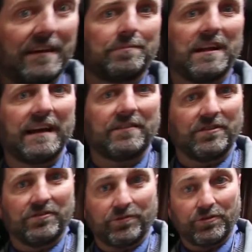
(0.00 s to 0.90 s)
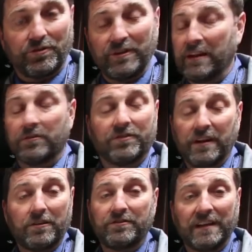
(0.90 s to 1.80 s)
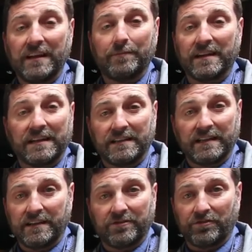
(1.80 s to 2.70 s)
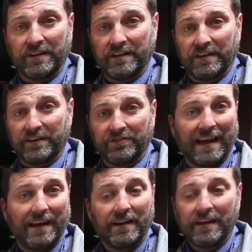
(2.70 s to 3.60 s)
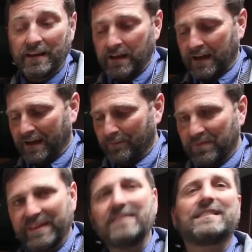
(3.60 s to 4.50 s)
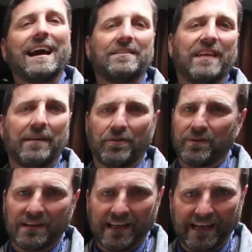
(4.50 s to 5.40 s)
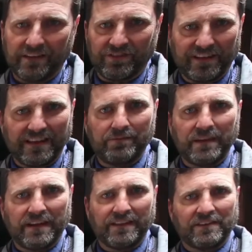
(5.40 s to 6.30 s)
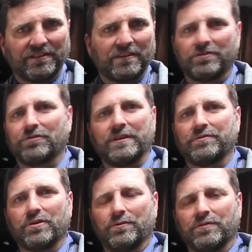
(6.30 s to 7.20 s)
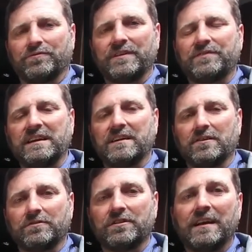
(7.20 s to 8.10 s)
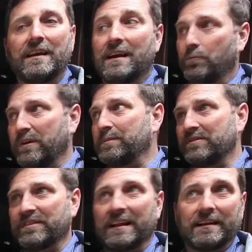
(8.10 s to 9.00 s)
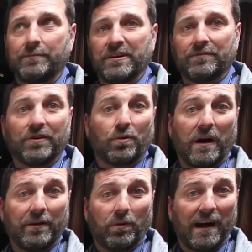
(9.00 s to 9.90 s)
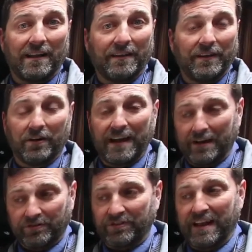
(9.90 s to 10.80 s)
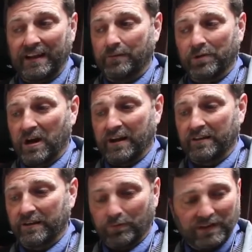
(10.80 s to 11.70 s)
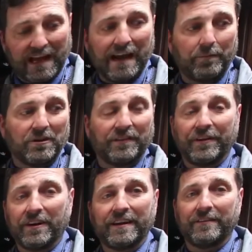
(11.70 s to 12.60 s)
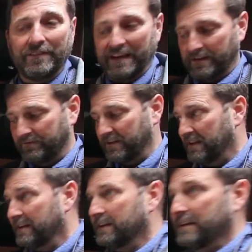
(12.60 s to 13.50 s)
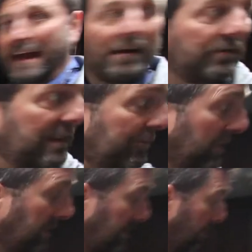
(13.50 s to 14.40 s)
the appliances for 2 years, and there isn't anybody in the industry that does that. These guys have a real legacy. They've been in this industry for over 50 years. We've been selling them here for quite a while, and they're an outstanding product. They're reliable and they're innovative. Now, if we look